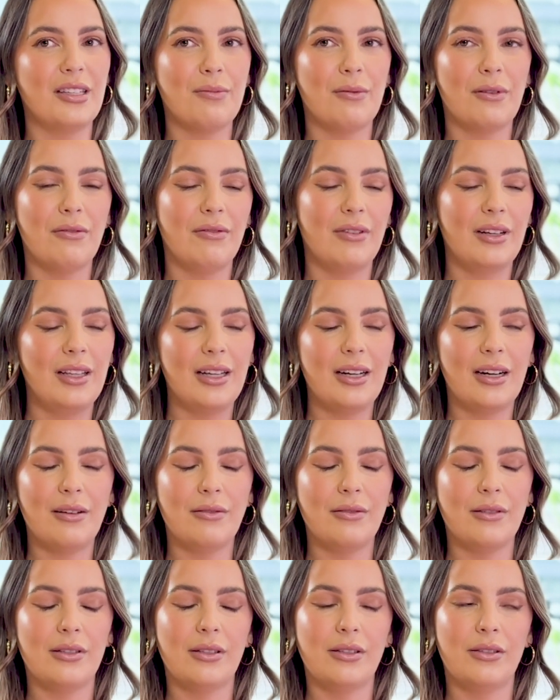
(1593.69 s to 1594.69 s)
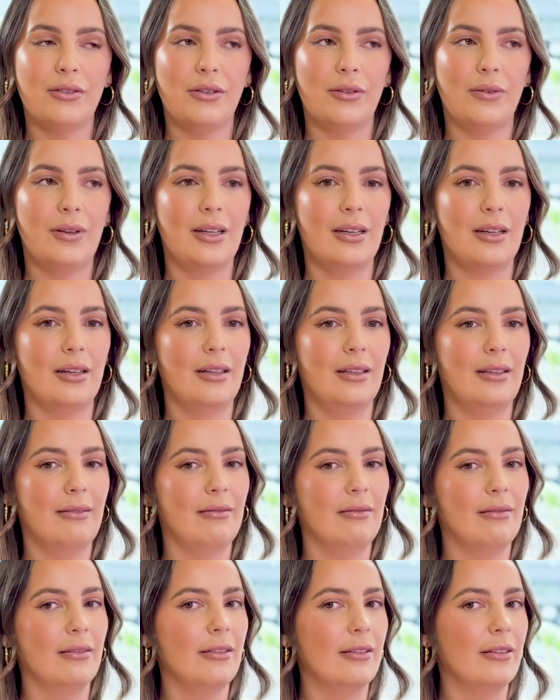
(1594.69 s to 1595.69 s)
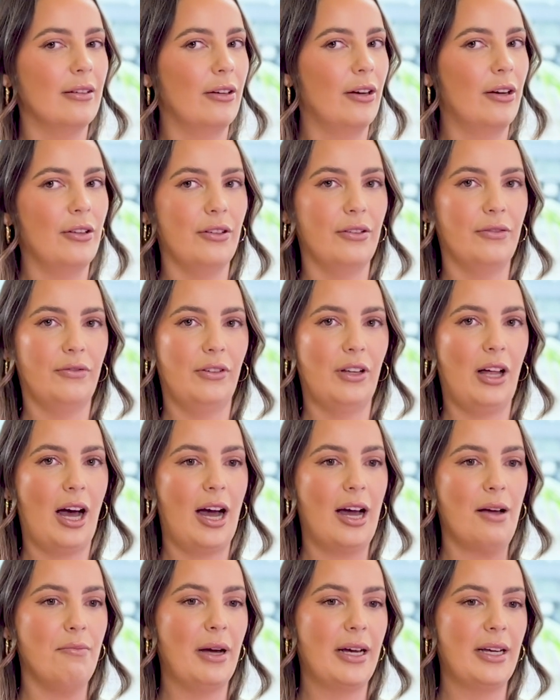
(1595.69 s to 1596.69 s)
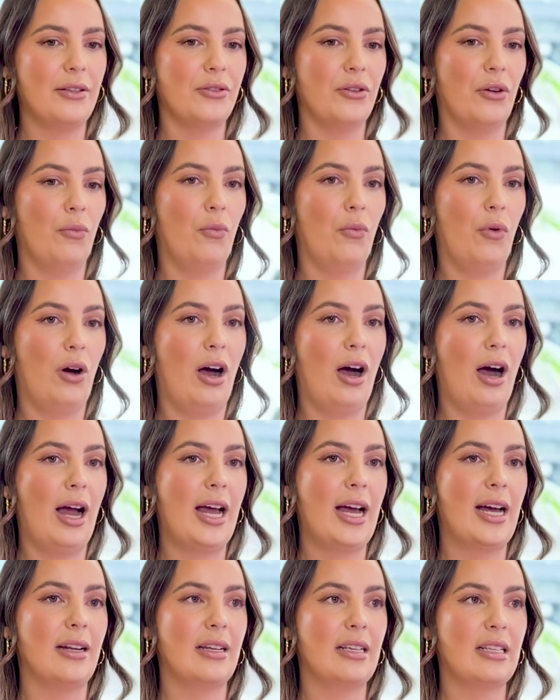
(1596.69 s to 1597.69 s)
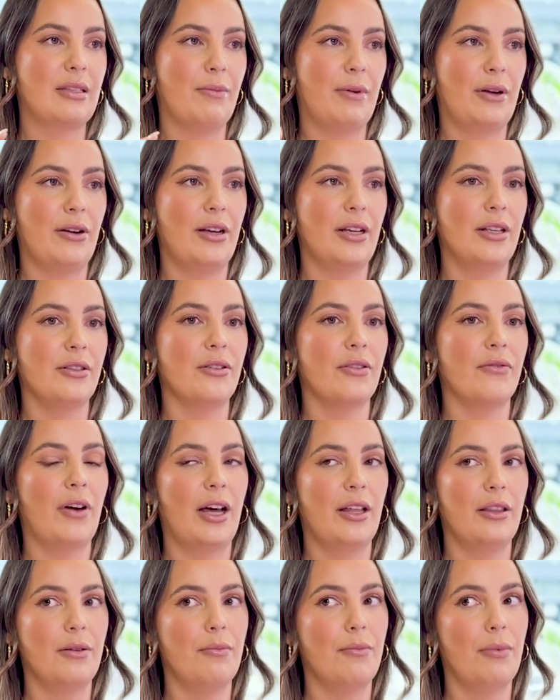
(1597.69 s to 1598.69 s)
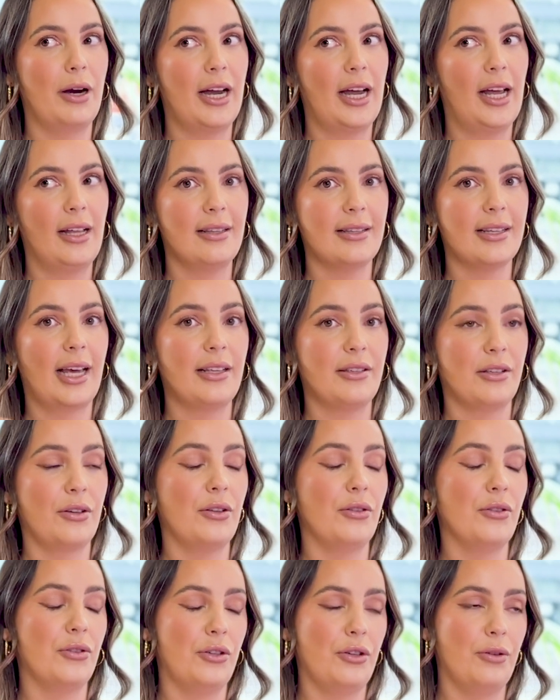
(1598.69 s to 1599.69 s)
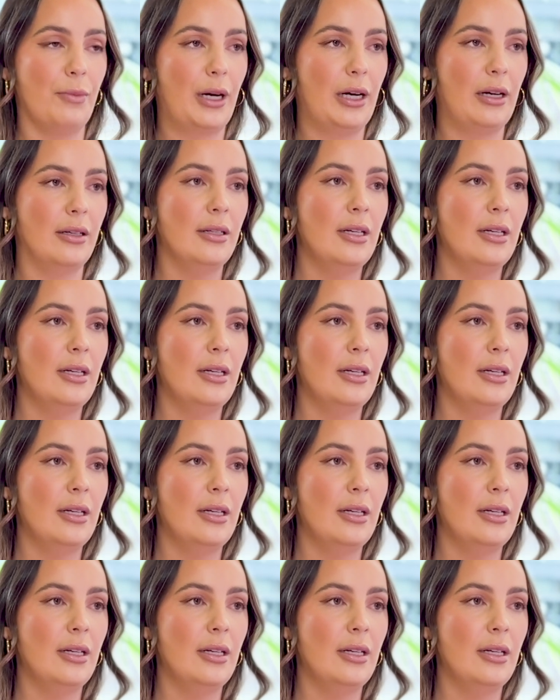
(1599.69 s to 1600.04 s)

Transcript: But really I was just doing it on the fly based on what I had experienced of other brands as a consumer.